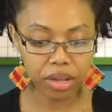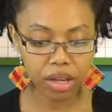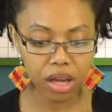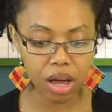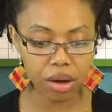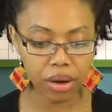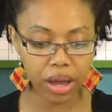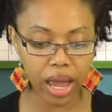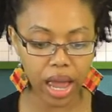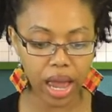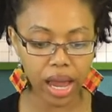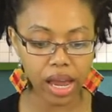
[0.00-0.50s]

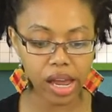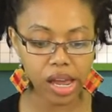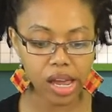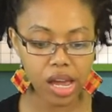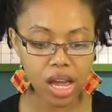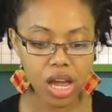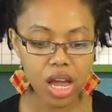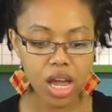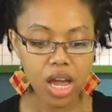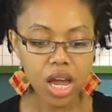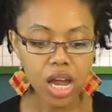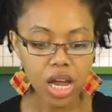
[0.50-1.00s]
Okay,
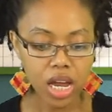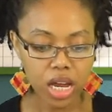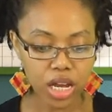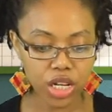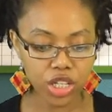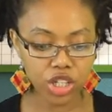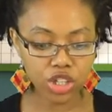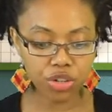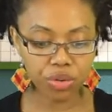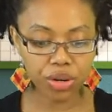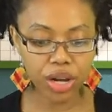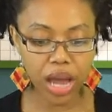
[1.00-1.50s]

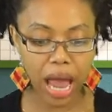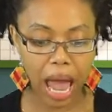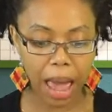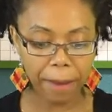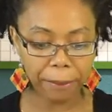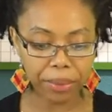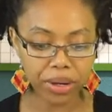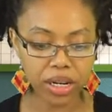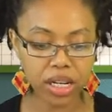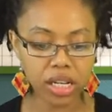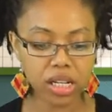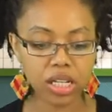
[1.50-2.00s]
history
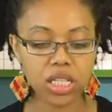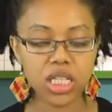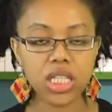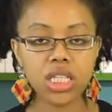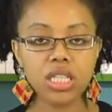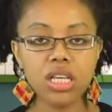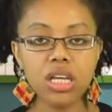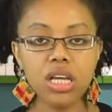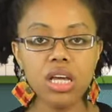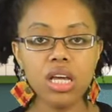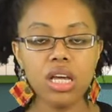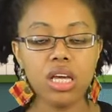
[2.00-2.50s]
happenings
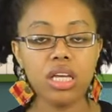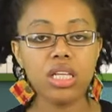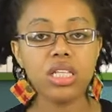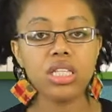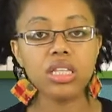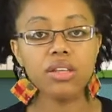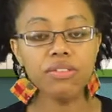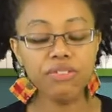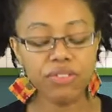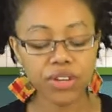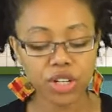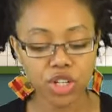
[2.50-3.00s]
is
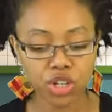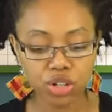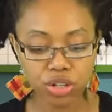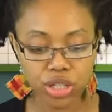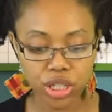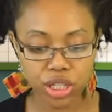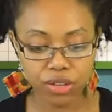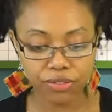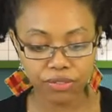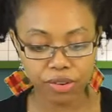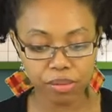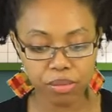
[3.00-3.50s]
the feature
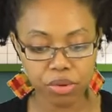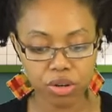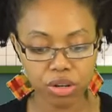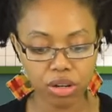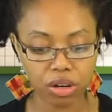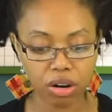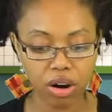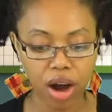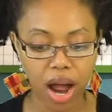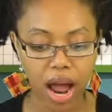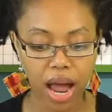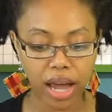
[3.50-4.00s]
to
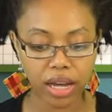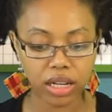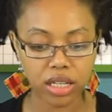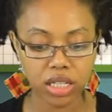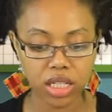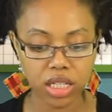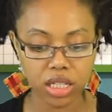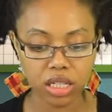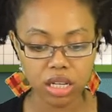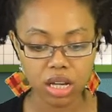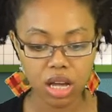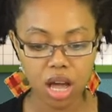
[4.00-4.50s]

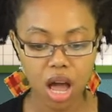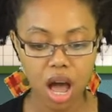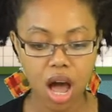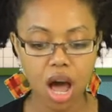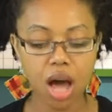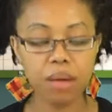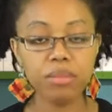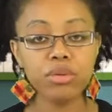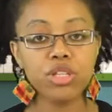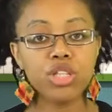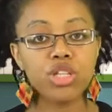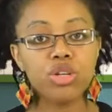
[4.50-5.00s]
familiarize
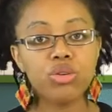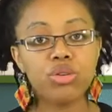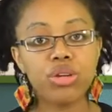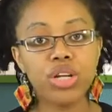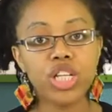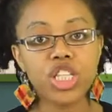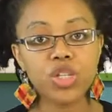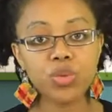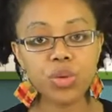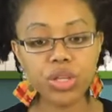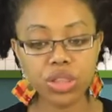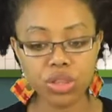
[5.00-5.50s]
Um,
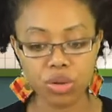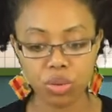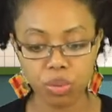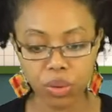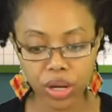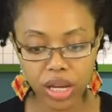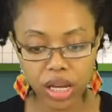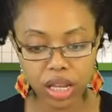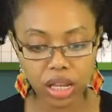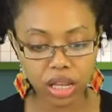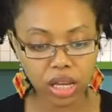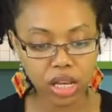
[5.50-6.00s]
students with the
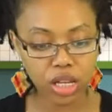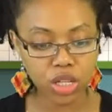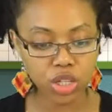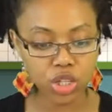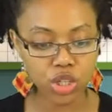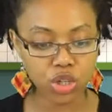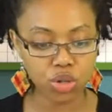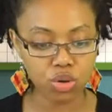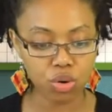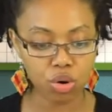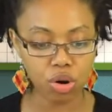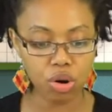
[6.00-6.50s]
weekly
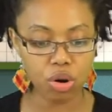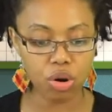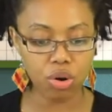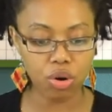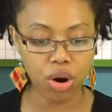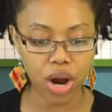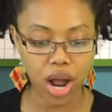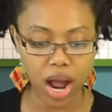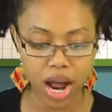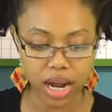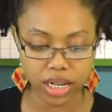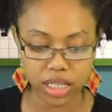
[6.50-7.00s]
historical
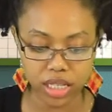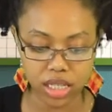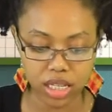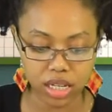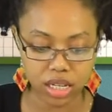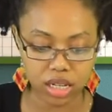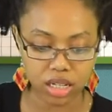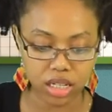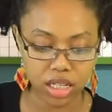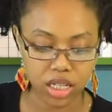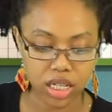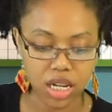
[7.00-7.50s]

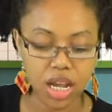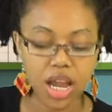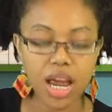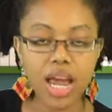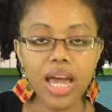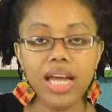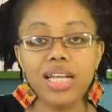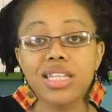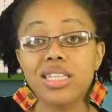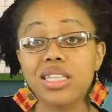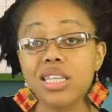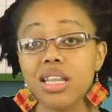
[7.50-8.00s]
content
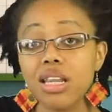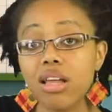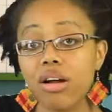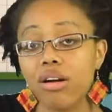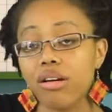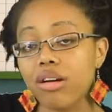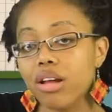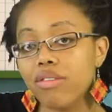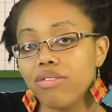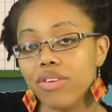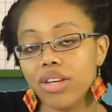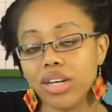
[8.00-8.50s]
and to
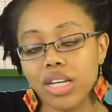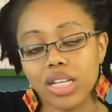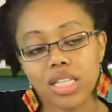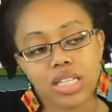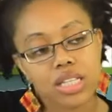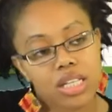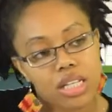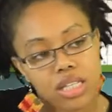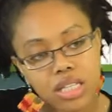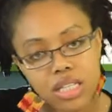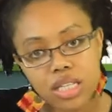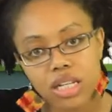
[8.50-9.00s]
learn of any
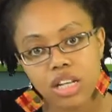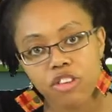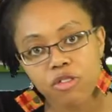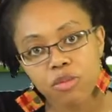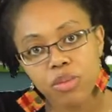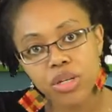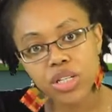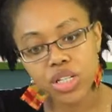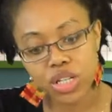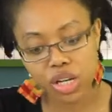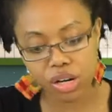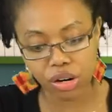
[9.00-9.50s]
sensitive
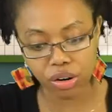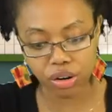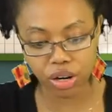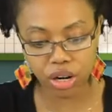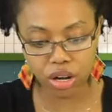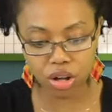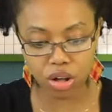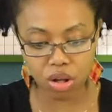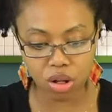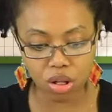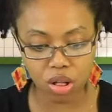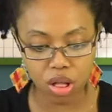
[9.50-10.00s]

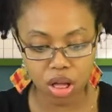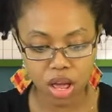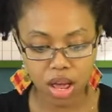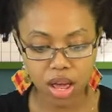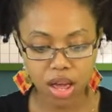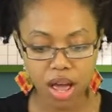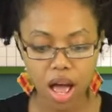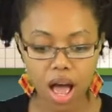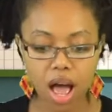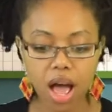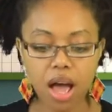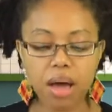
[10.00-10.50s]
material
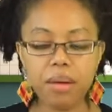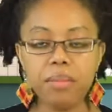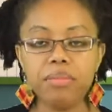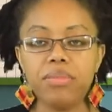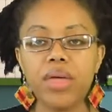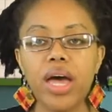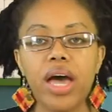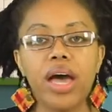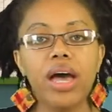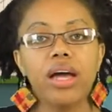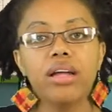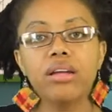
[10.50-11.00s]
um,
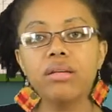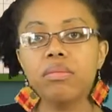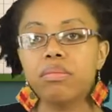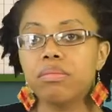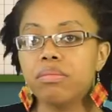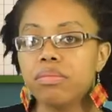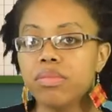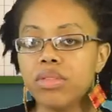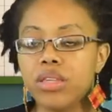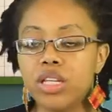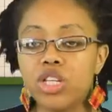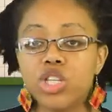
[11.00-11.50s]
that
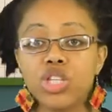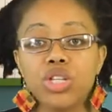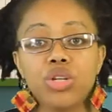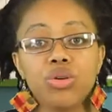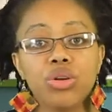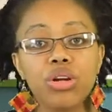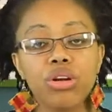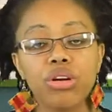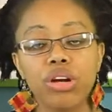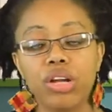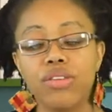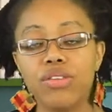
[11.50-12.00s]
the
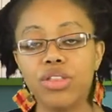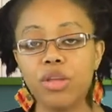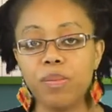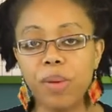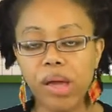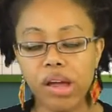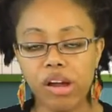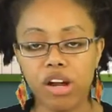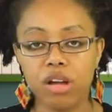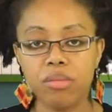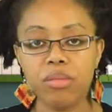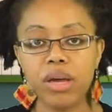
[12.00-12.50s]
student or even the
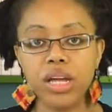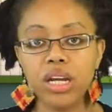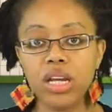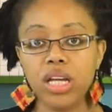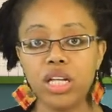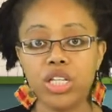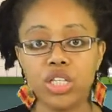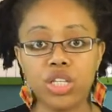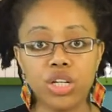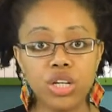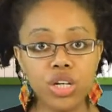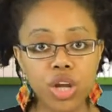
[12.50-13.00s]
parent may
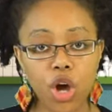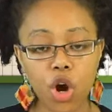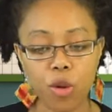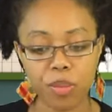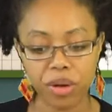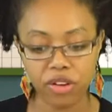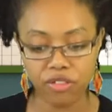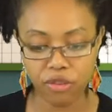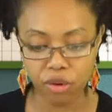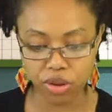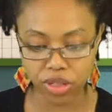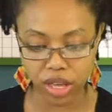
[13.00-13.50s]
need to know
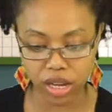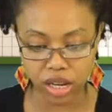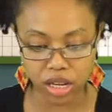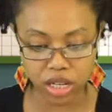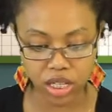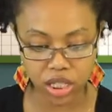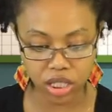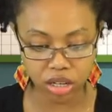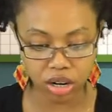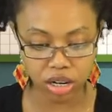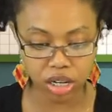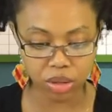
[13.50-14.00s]
before they get
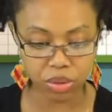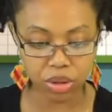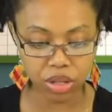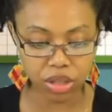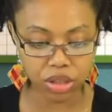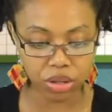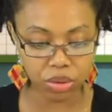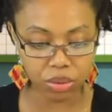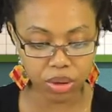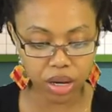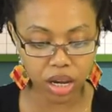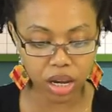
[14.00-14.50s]
started
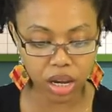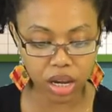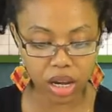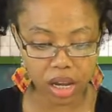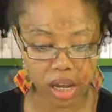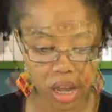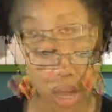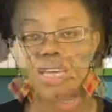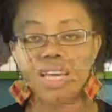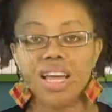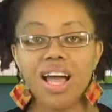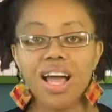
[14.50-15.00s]
with the week.